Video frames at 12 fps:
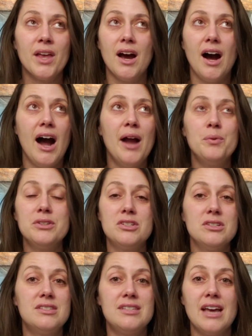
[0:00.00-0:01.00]
I was
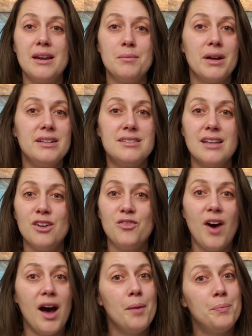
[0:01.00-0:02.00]
just setting myself
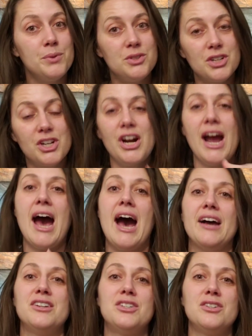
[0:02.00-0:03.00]
up to
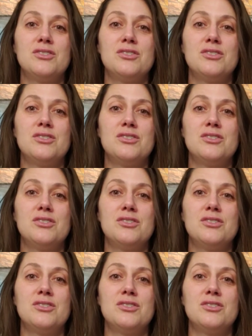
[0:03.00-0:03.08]
crash.